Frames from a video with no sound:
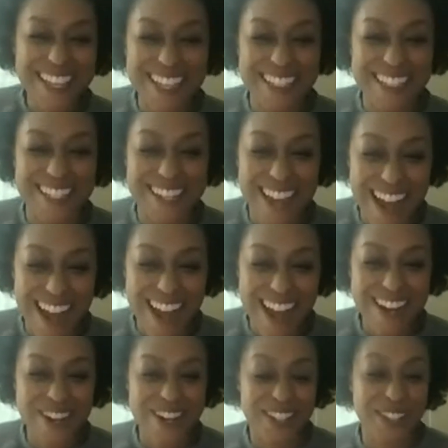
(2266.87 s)
it's not
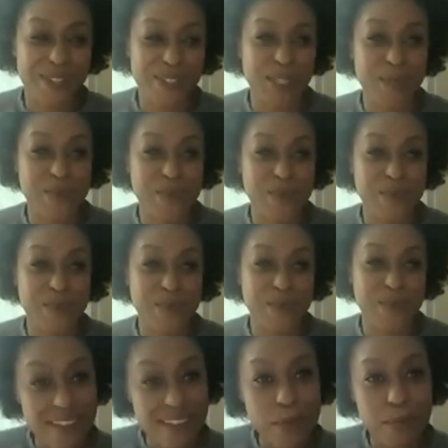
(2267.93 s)
necessarily within
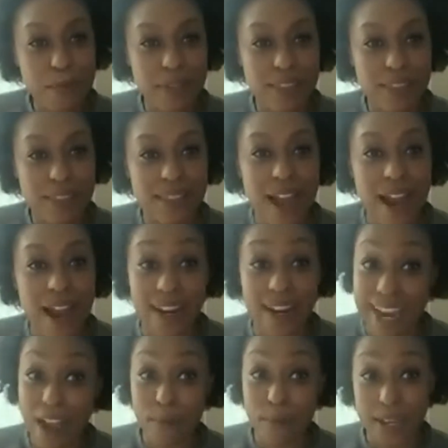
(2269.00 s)
Klaviyo, but our
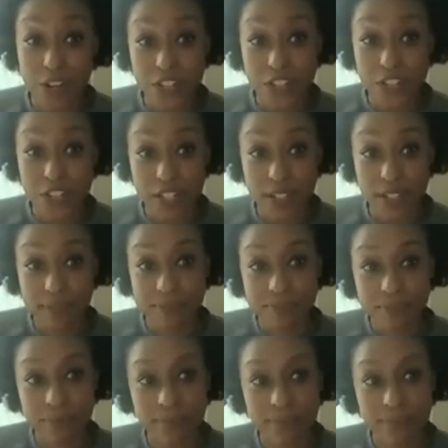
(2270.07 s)
account manager.
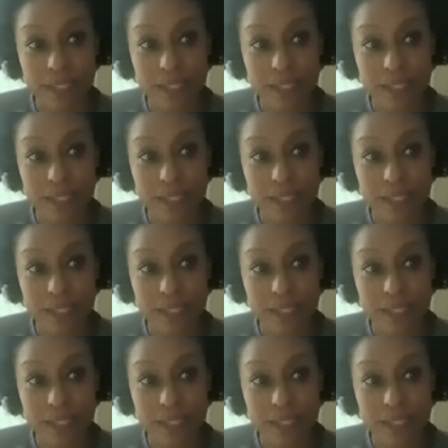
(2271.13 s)
Mm